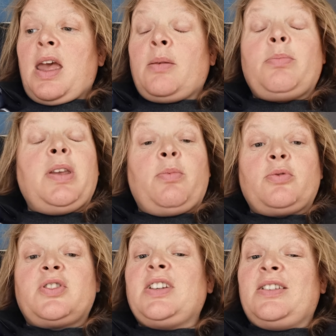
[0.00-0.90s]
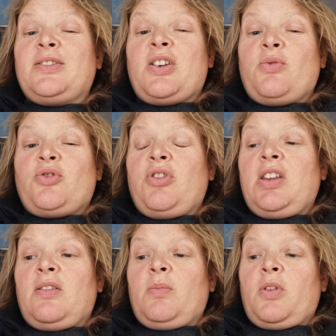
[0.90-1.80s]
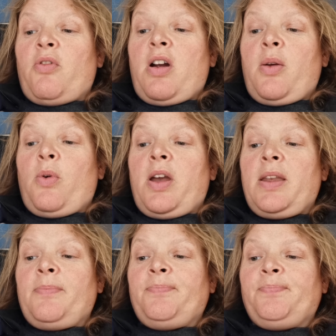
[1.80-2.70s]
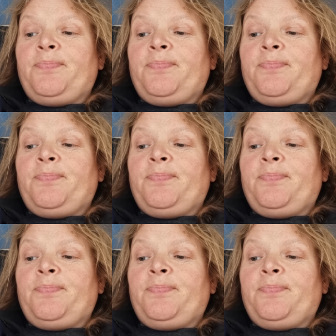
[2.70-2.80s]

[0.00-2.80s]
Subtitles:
and people still don't treat them the right way.